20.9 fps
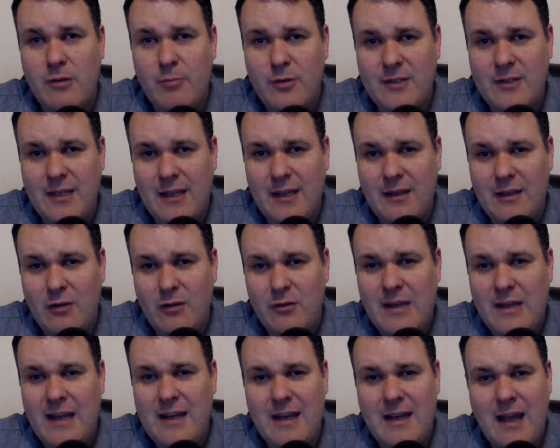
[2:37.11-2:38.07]

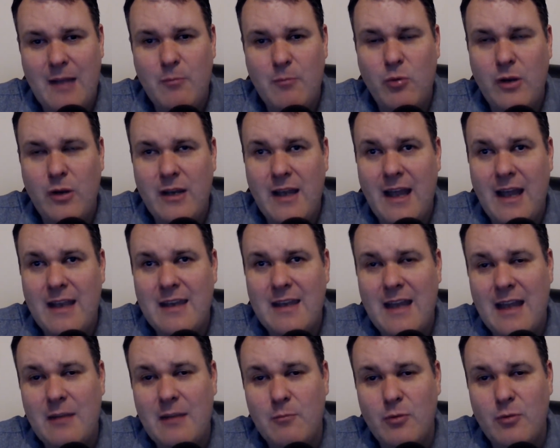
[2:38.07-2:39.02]

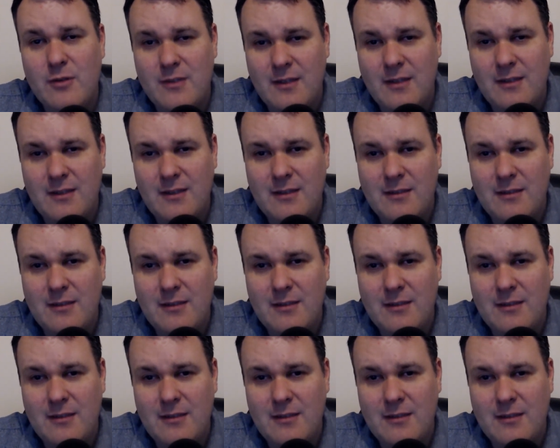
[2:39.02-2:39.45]
99.99%